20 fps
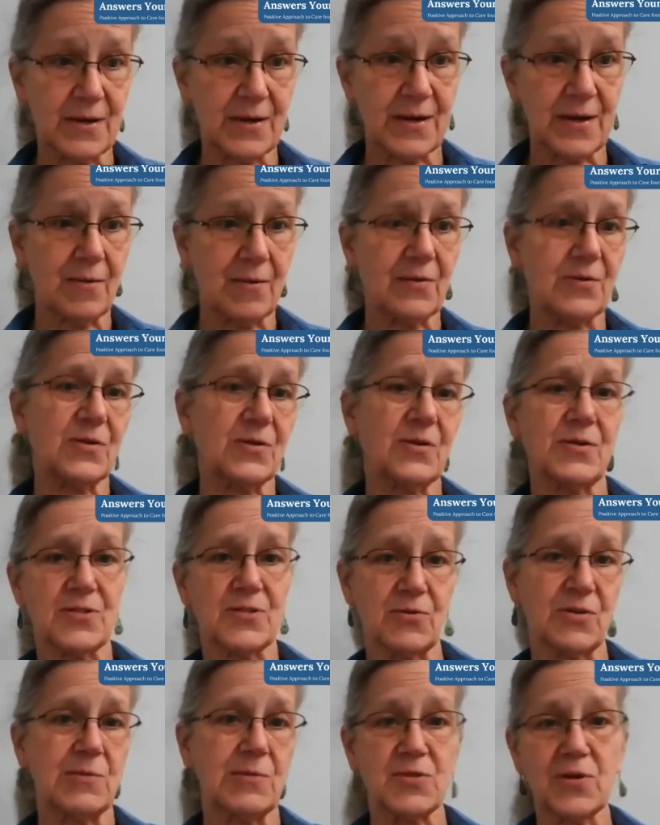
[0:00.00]
Yeah.
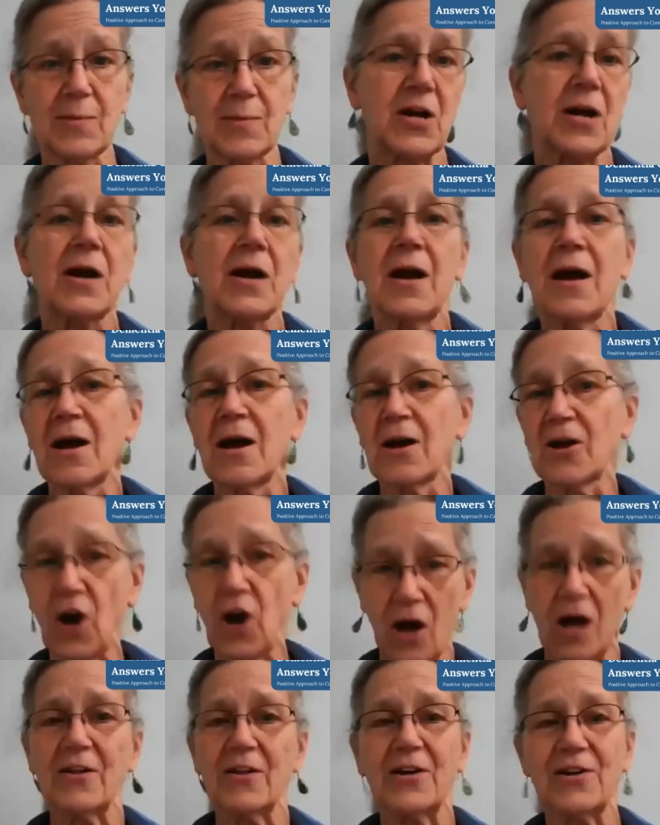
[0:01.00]
So, Deb, so I'm going to
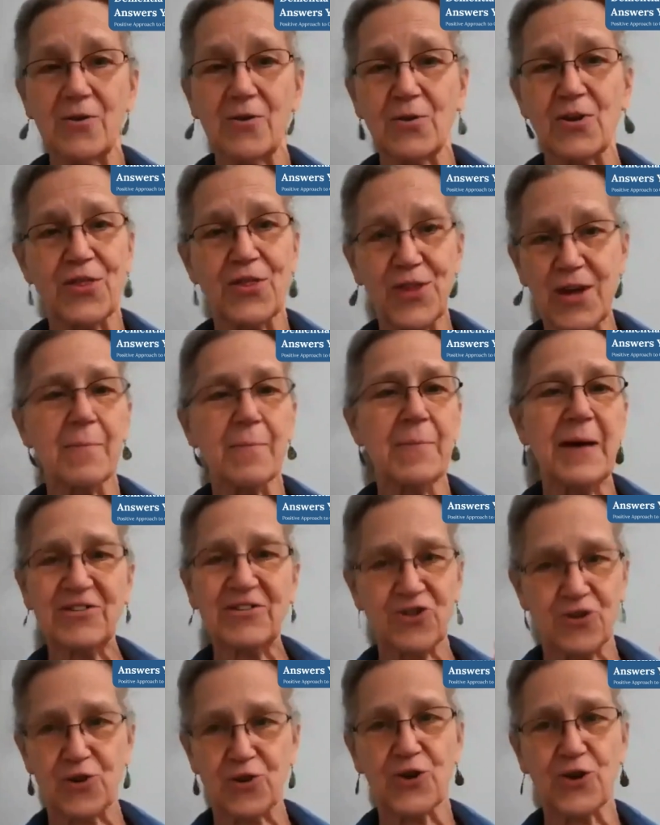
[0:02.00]
call on you to think
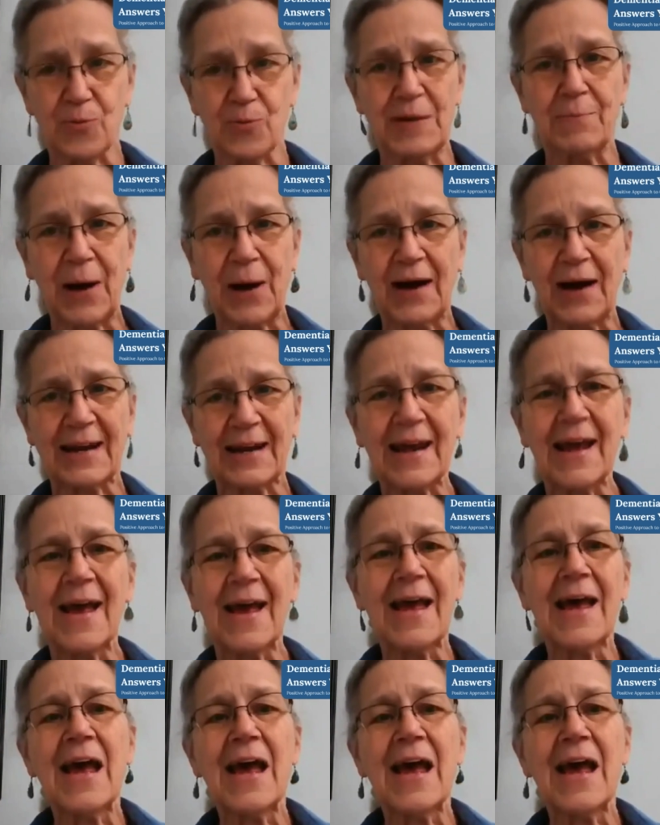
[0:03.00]
about your human body